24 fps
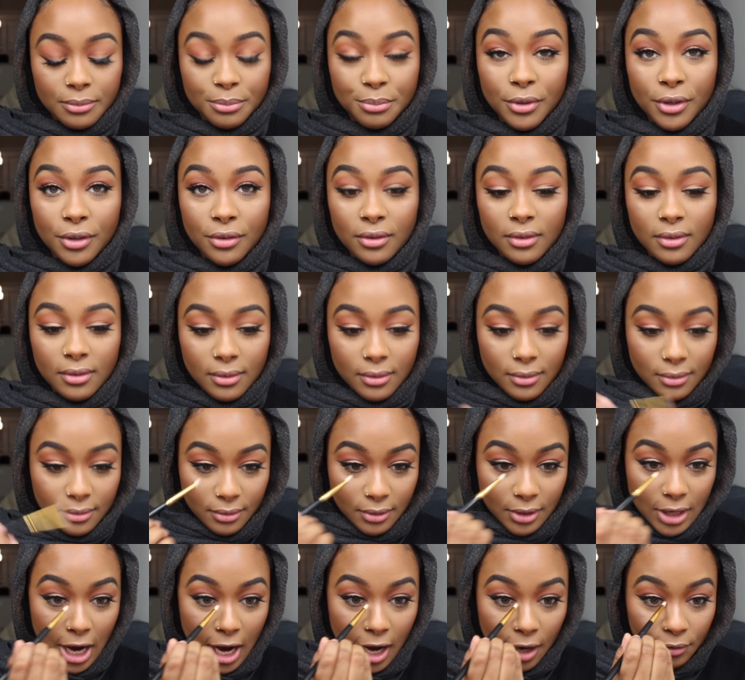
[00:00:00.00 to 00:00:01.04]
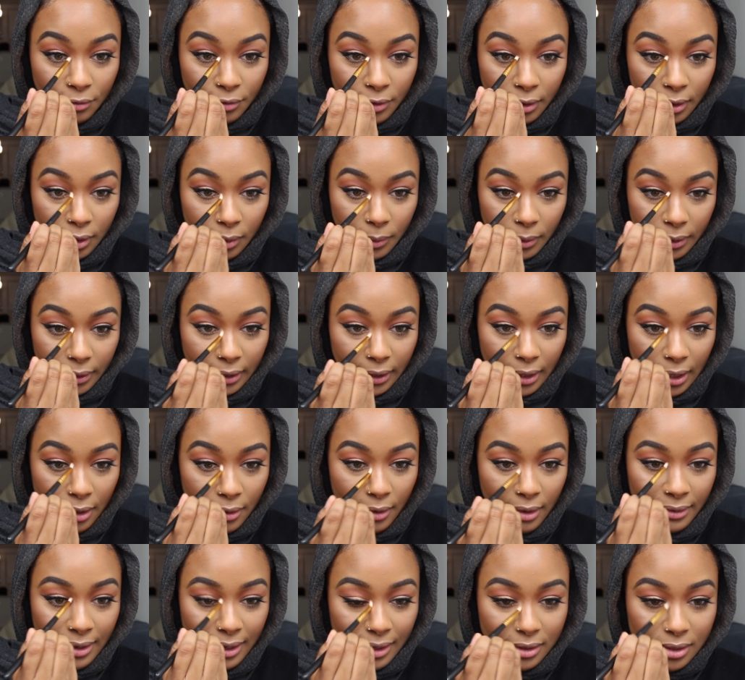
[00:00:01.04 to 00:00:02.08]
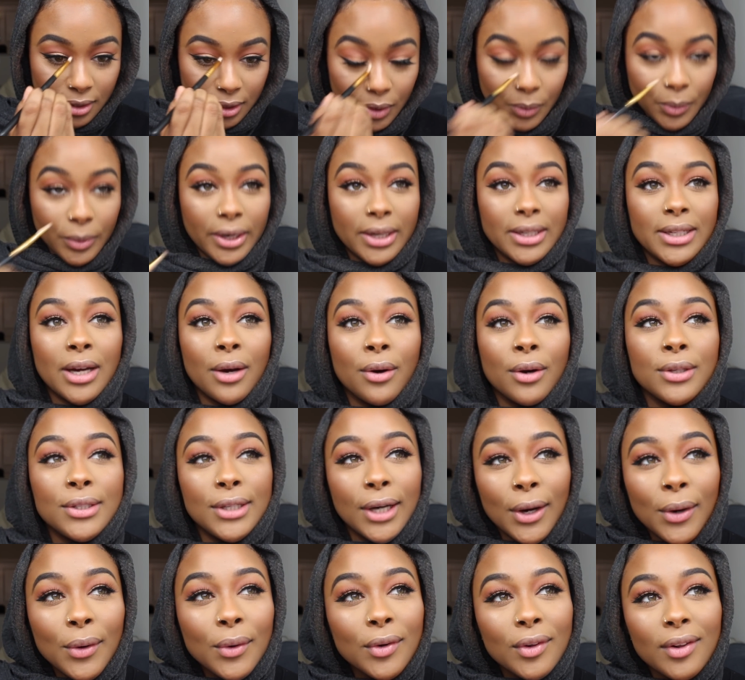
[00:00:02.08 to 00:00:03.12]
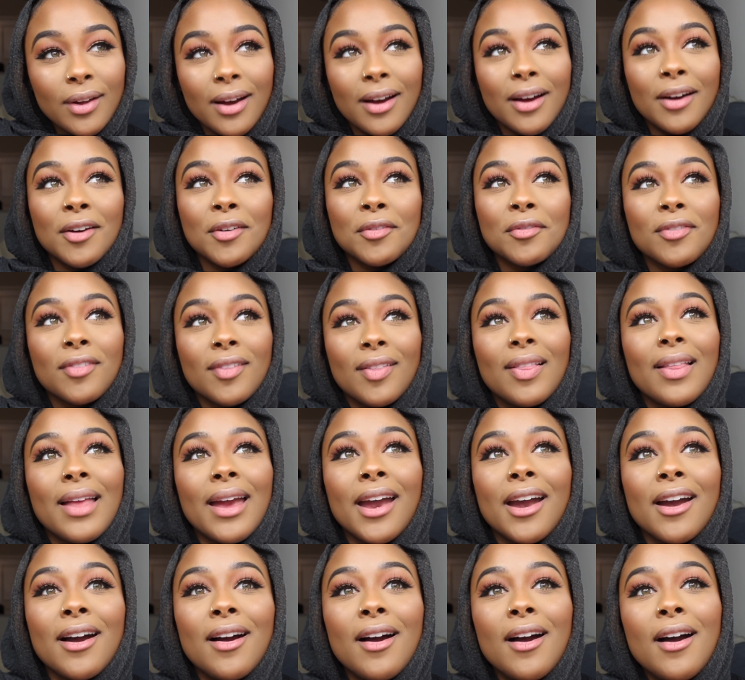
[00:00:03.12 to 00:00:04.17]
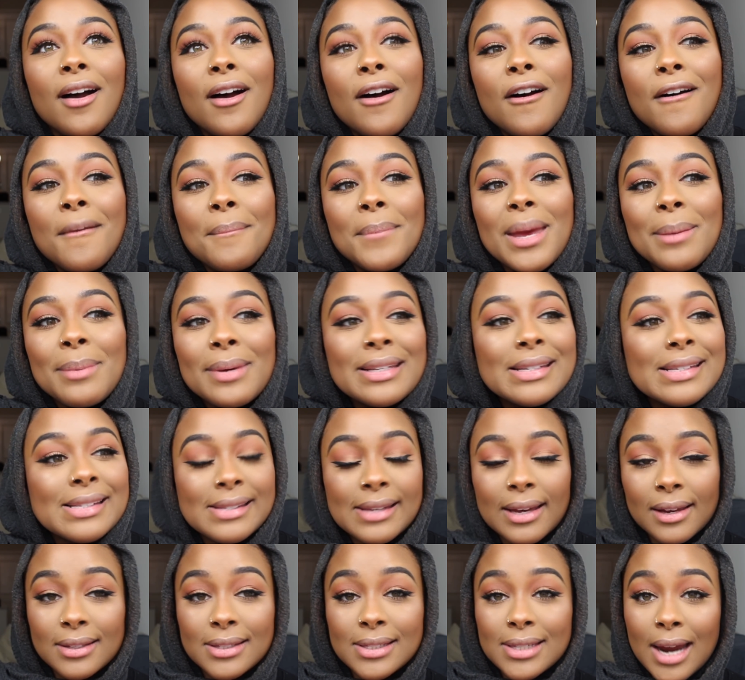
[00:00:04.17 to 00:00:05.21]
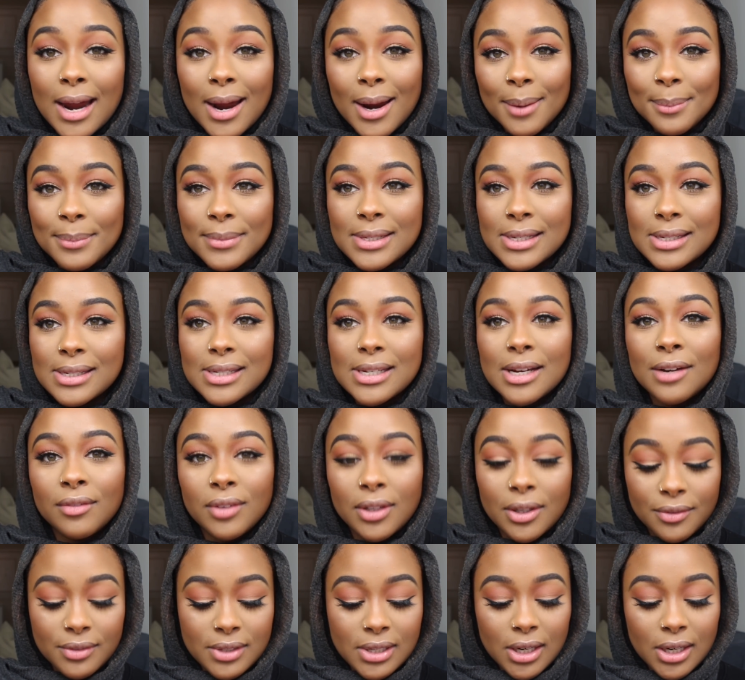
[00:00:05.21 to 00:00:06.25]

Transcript: been not really working out. I've actually worked out a total of like maybe 6 times since I've lived